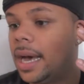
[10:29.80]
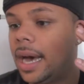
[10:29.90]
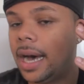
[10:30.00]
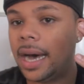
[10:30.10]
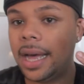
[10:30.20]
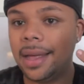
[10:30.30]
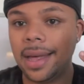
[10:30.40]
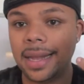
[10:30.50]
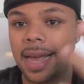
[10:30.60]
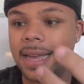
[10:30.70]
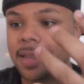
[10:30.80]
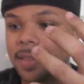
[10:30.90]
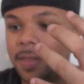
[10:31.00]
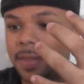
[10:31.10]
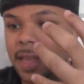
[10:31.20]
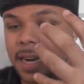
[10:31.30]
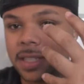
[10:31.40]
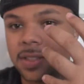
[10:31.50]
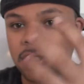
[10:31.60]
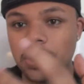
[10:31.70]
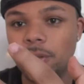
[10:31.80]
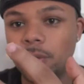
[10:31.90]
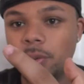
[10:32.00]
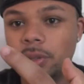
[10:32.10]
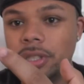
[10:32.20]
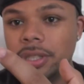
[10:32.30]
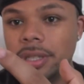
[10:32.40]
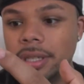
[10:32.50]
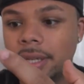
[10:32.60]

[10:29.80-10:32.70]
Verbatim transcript: Uh, I like that it's huge.